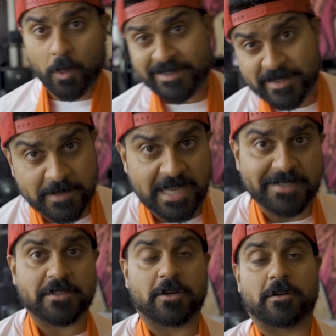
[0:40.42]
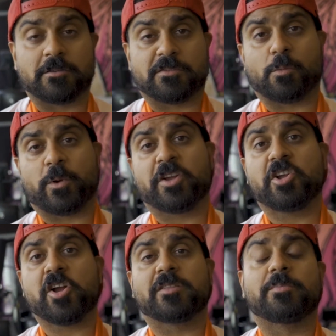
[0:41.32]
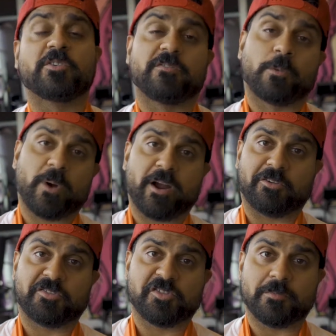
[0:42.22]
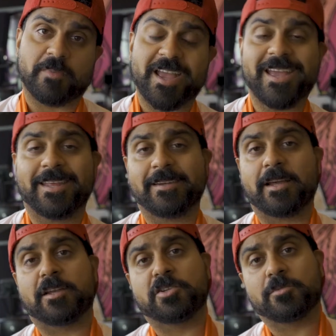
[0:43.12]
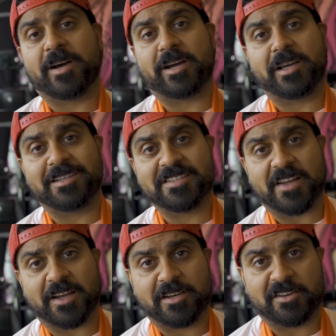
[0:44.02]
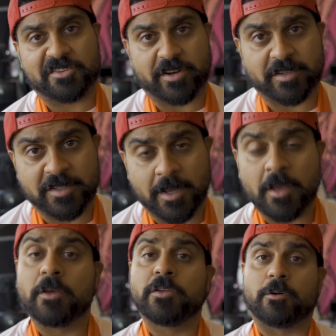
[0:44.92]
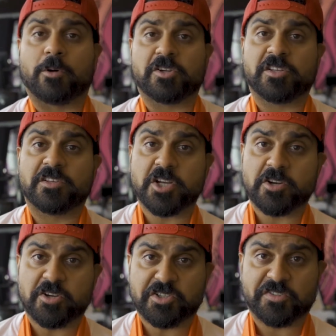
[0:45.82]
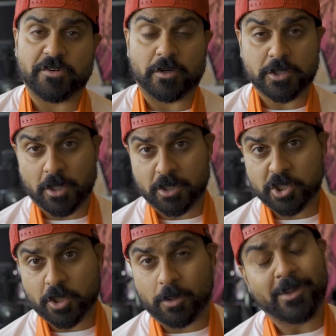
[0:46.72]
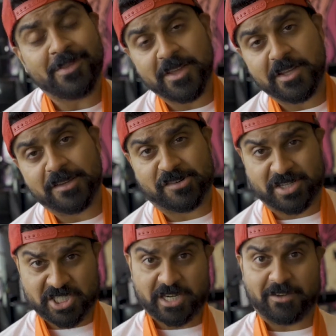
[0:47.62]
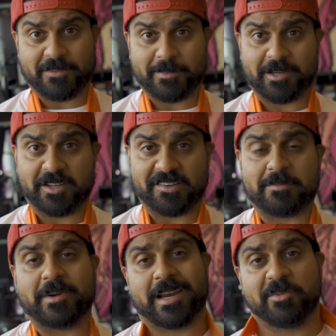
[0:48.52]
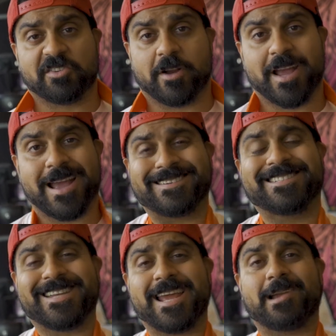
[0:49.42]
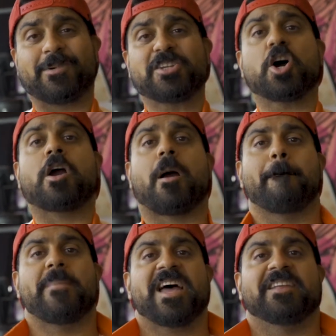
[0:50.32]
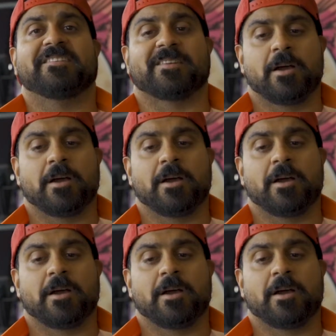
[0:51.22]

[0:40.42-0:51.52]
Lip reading: What's up, guys and girls? We're here at the beautiful warehouse gym in Dubai Design District. You're watching the Generation Strong talk show, the strength channel of the Middle East. My name is Ray, and today we talk bands.